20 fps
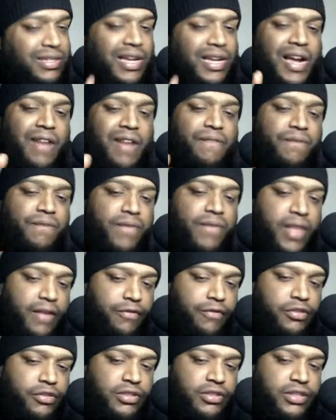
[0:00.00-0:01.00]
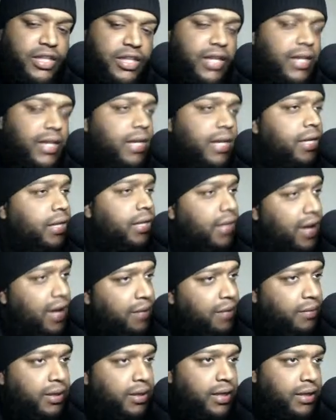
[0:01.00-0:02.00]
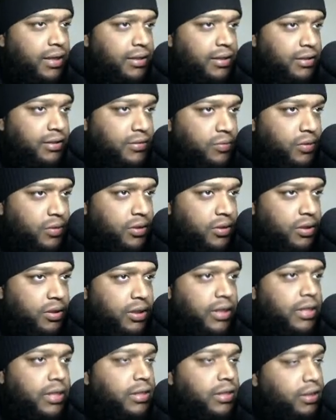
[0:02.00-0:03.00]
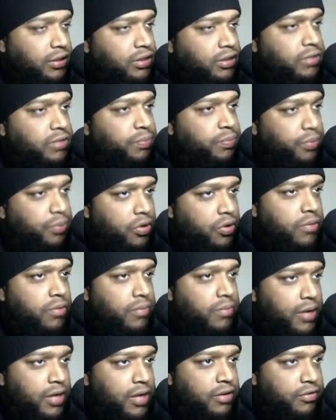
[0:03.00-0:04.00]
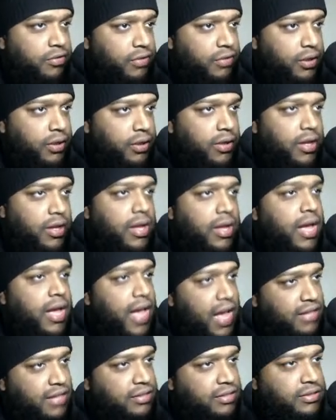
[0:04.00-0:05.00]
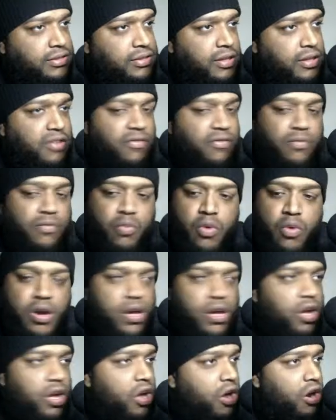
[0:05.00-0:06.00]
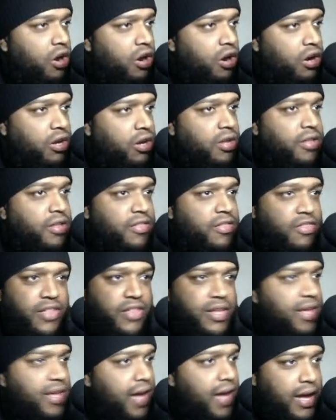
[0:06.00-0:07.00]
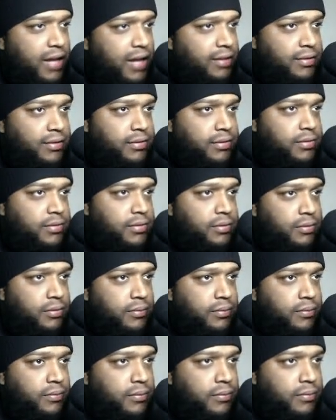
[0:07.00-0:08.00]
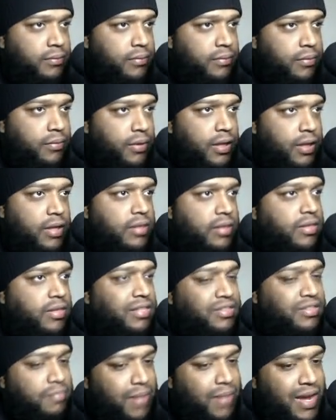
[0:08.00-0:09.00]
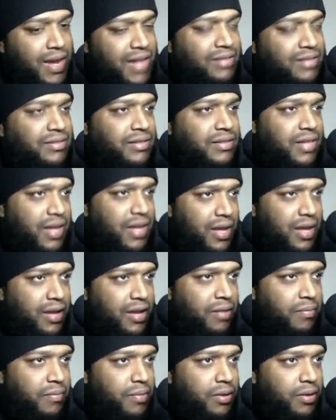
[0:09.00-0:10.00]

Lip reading: I've never seen an alignment like this one. This is pure mockery. Ask yourself, what are the odds? This man's name